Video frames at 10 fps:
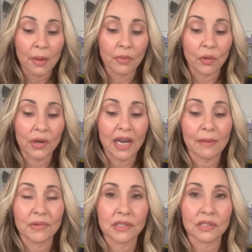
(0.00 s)
But what
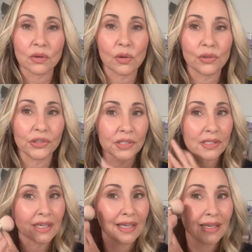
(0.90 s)
happens to older
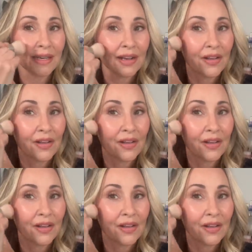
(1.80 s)
skin?